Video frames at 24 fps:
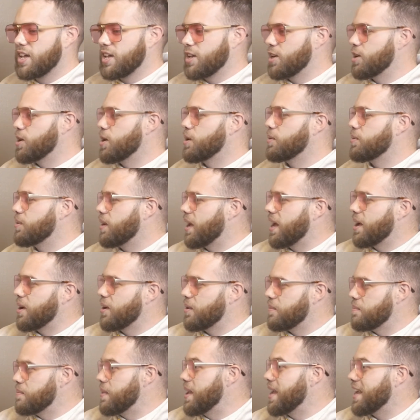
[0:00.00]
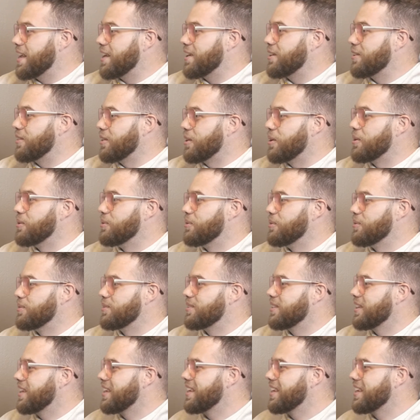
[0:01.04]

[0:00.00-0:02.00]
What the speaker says: You're able to make clothes,